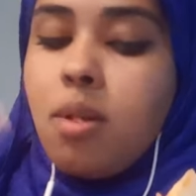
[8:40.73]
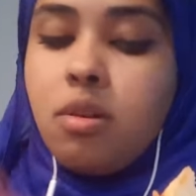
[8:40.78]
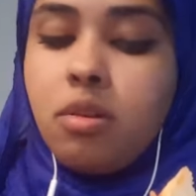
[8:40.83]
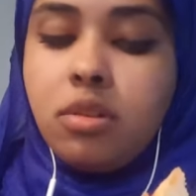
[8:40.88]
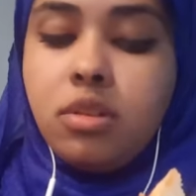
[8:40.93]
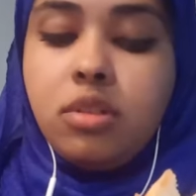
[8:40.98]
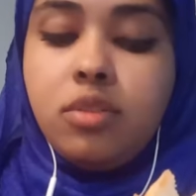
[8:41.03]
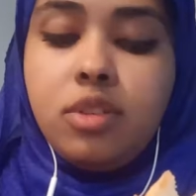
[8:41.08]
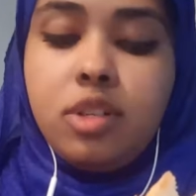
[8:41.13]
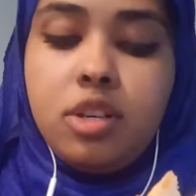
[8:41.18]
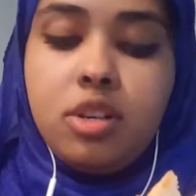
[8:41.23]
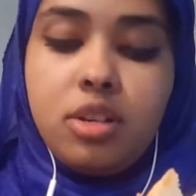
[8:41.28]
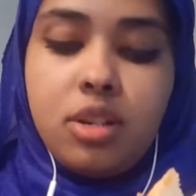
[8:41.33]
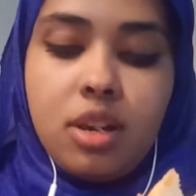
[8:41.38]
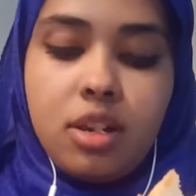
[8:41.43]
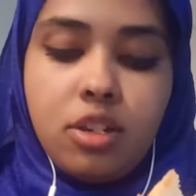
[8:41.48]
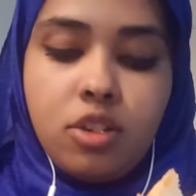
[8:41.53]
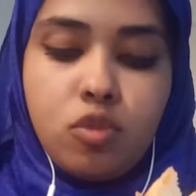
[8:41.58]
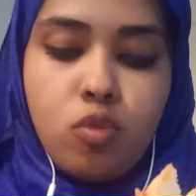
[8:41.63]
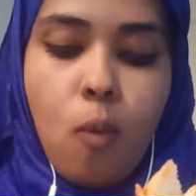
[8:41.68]
I feel very
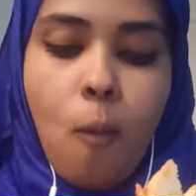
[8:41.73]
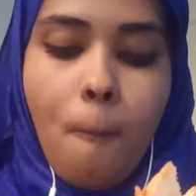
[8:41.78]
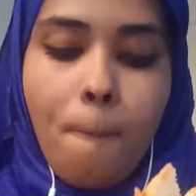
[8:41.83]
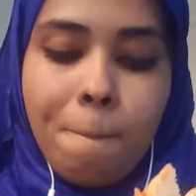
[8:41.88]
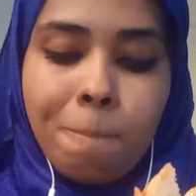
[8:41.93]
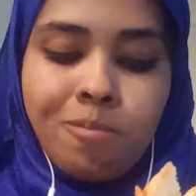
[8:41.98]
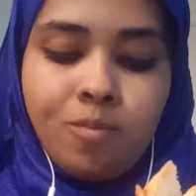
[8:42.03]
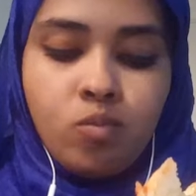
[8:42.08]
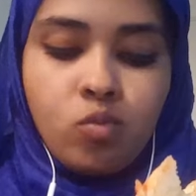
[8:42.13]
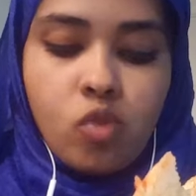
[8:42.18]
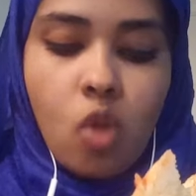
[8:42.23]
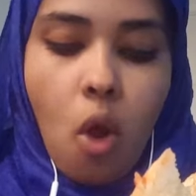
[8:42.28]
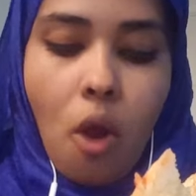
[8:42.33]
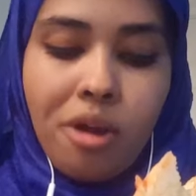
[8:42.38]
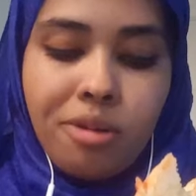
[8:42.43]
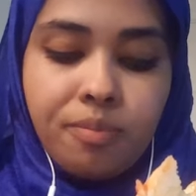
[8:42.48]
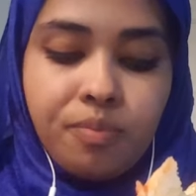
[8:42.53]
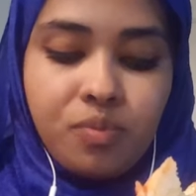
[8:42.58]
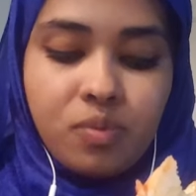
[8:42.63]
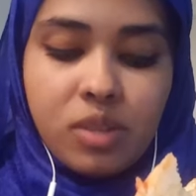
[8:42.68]
nice.
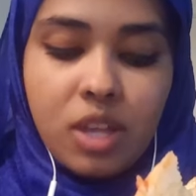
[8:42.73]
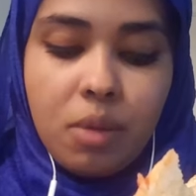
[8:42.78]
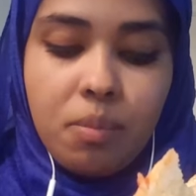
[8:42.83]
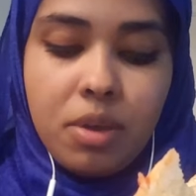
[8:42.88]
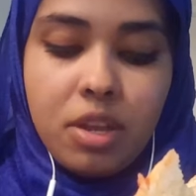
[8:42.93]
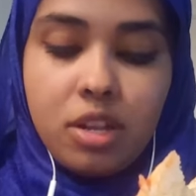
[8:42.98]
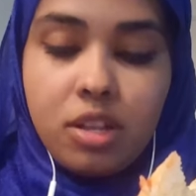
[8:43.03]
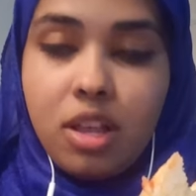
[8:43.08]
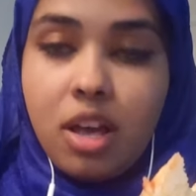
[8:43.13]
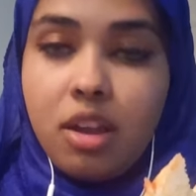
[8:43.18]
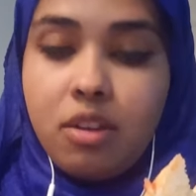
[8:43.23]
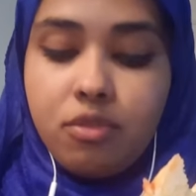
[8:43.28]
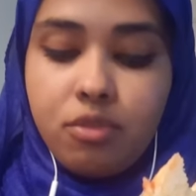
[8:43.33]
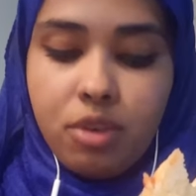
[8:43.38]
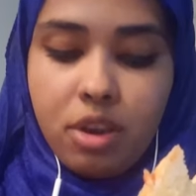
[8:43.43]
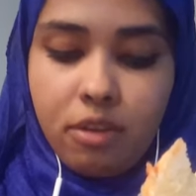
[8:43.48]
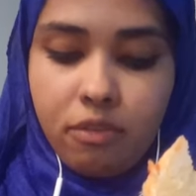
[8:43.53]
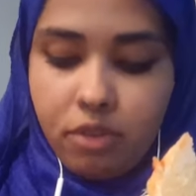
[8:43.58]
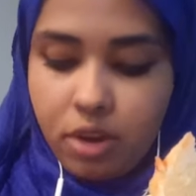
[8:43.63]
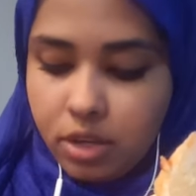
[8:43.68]
I made a lot of
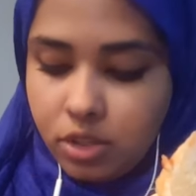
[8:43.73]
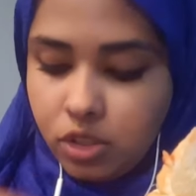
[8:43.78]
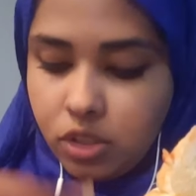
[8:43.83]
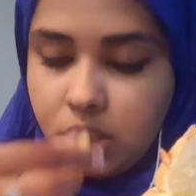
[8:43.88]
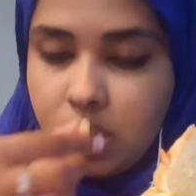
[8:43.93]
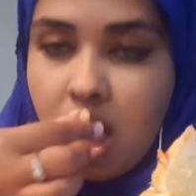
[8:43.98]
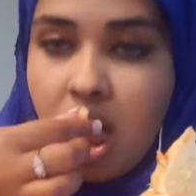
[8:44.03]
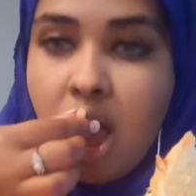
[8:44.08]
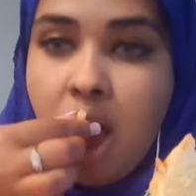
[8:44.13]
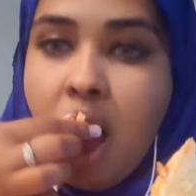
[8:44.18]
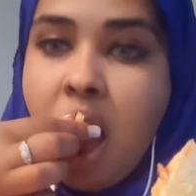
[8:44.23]
great friends.